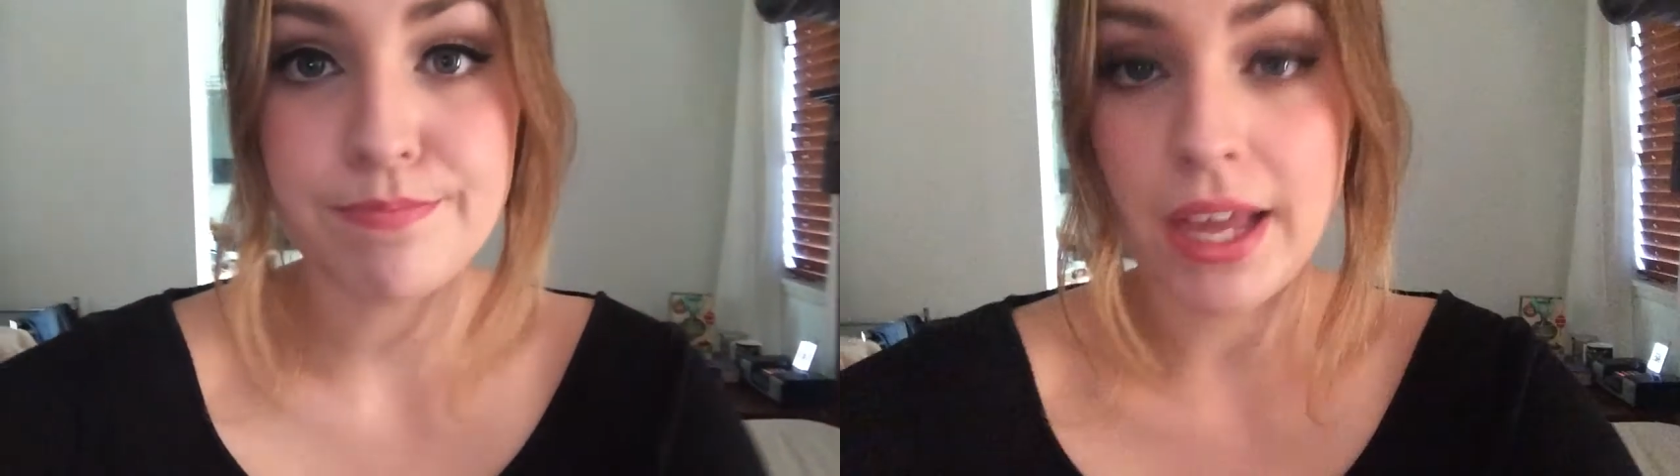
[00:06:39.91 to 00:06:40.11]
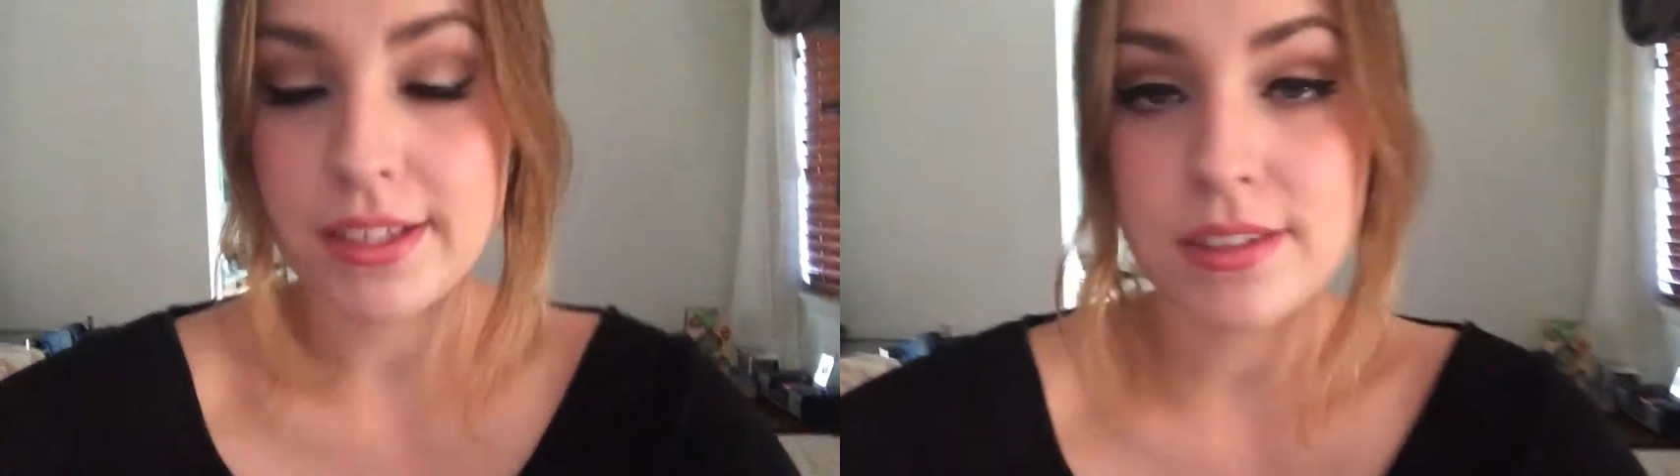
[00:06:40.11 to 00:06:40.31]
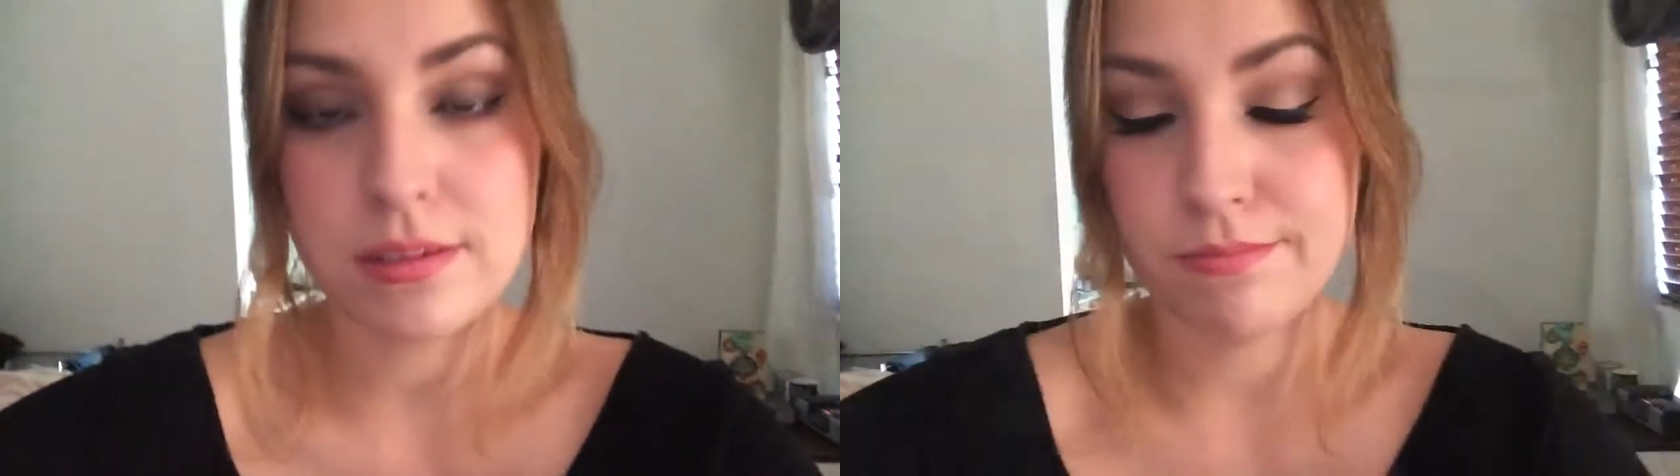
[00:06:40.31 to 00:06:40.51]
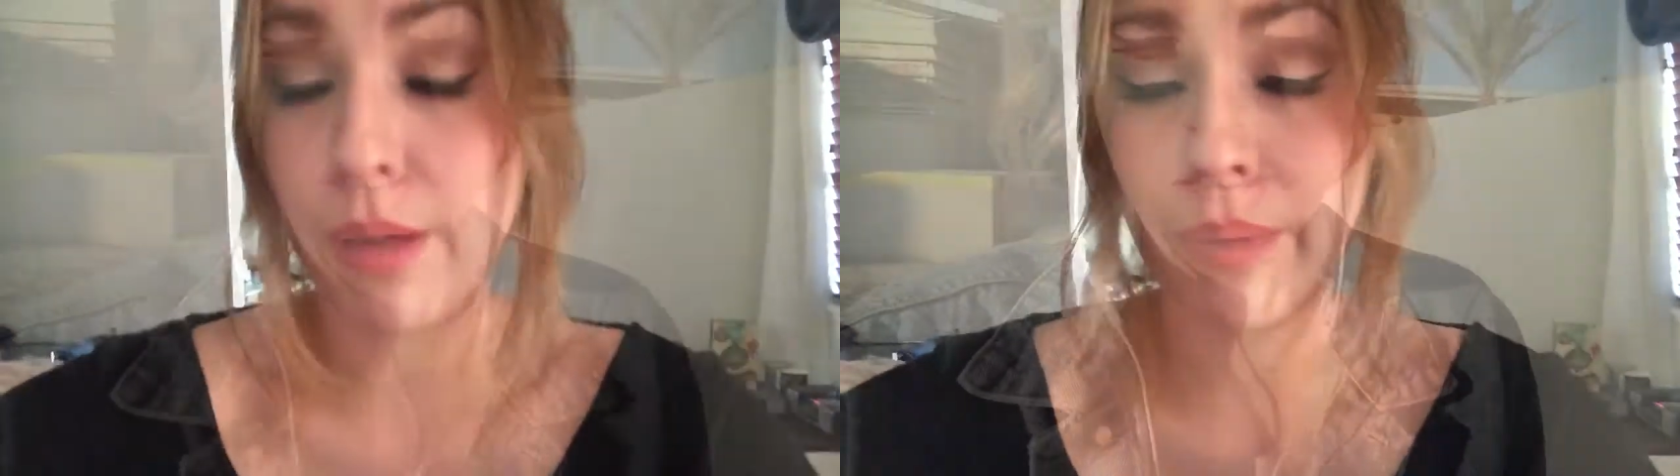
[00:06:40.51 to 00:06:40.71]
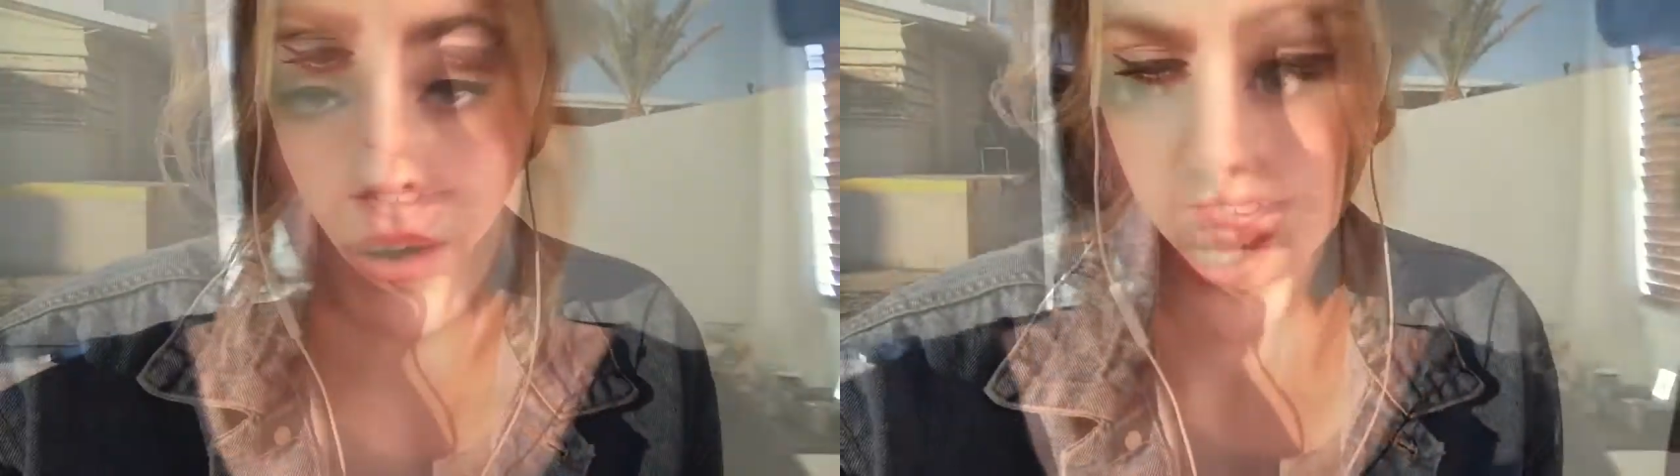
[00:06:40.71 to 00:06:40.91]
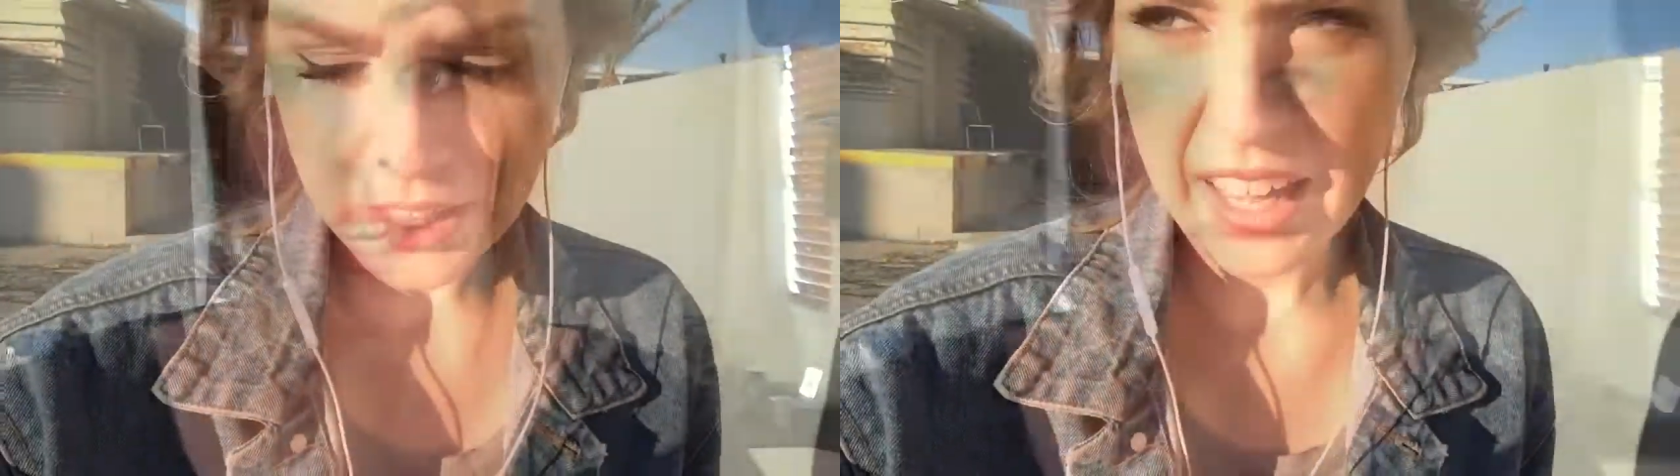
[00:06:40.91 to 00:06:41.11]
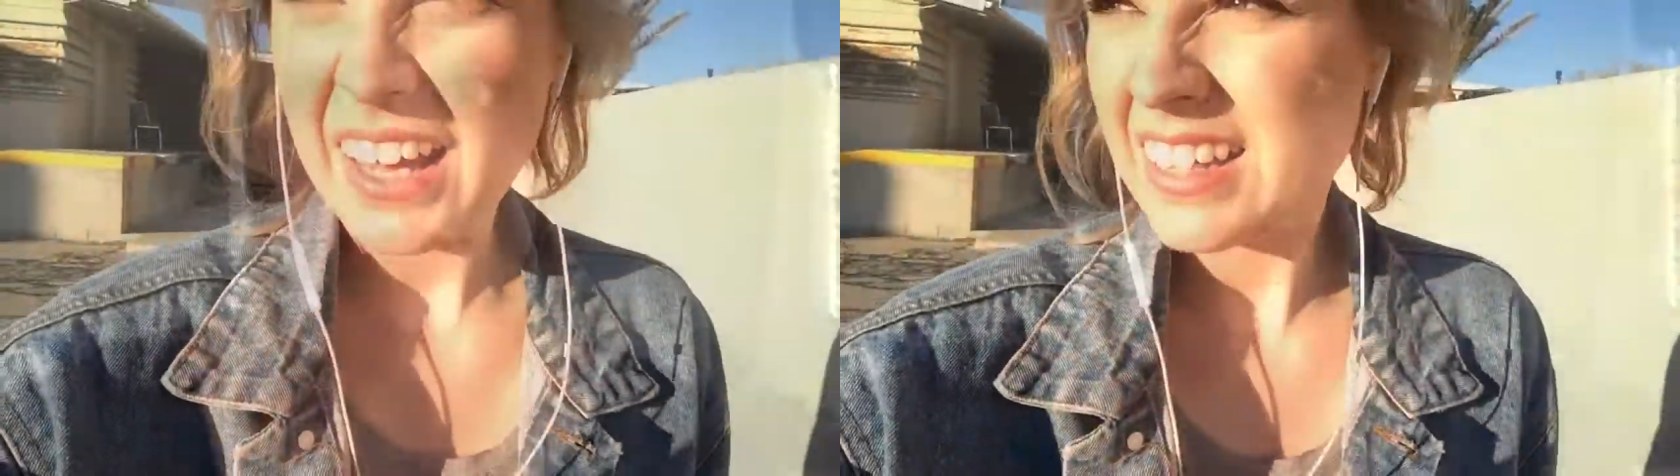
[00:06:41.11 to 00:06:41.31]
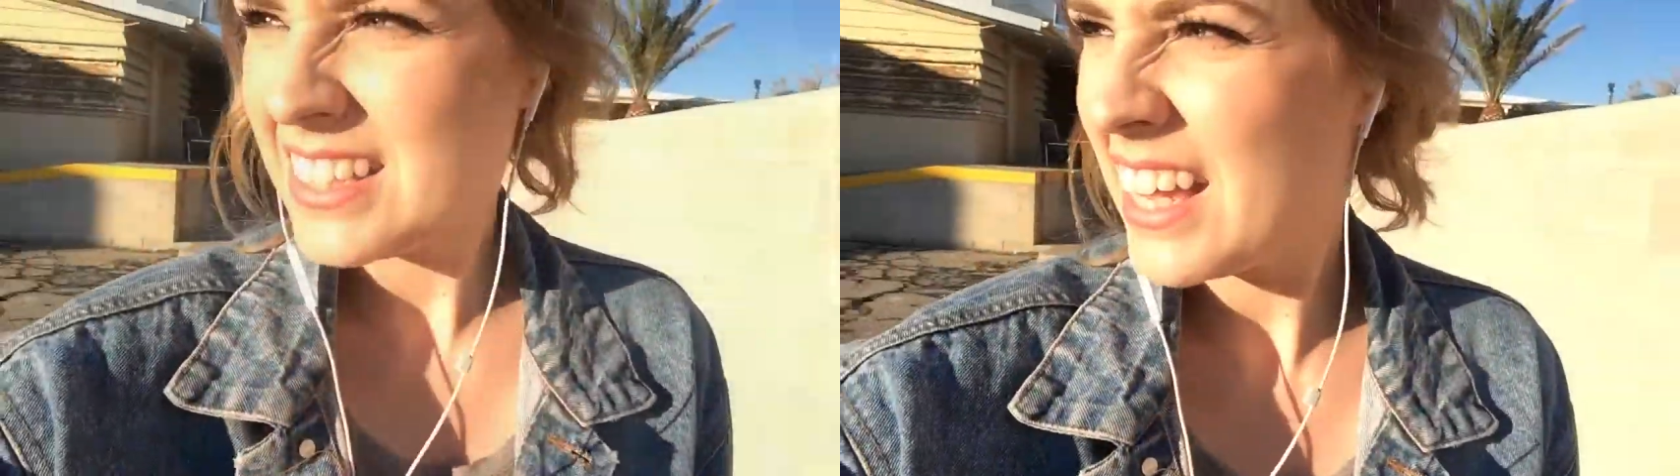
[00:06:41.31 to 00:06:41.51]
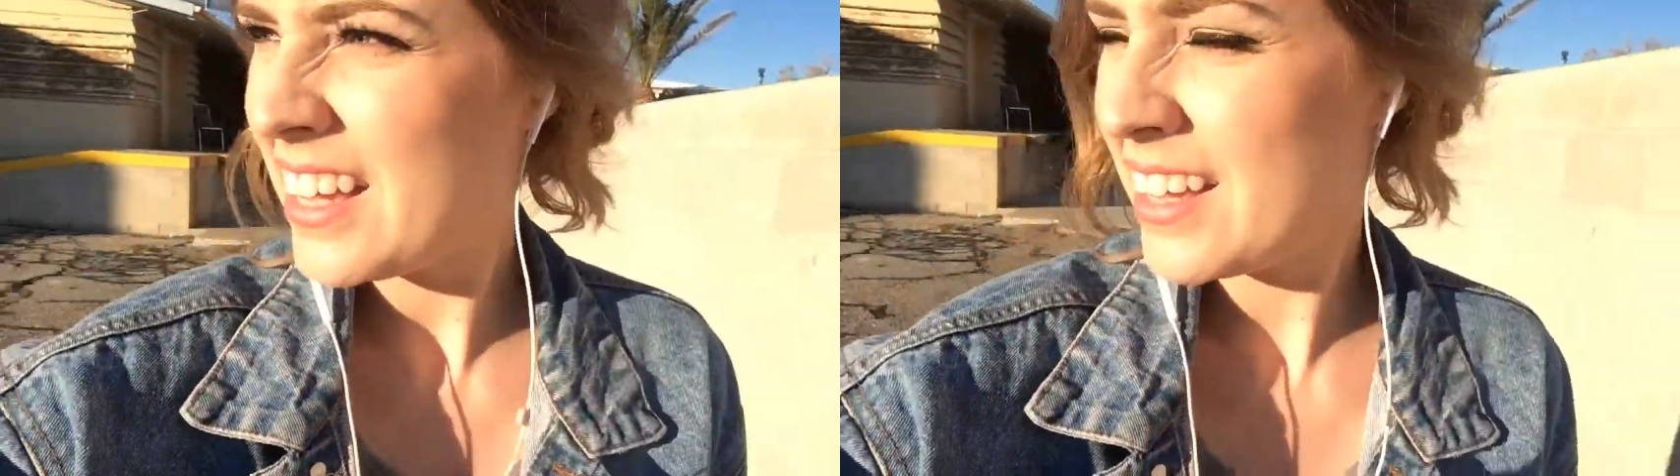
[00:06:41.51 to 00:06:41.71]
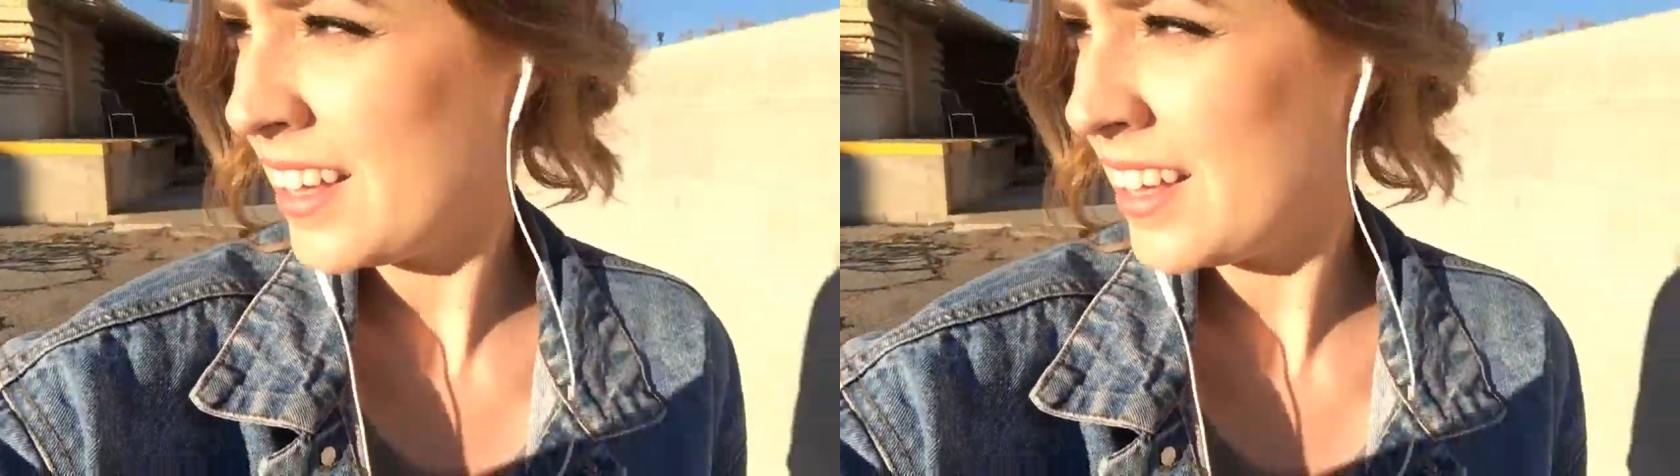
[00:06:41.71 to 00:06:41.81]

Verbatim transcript: that's about it, guys.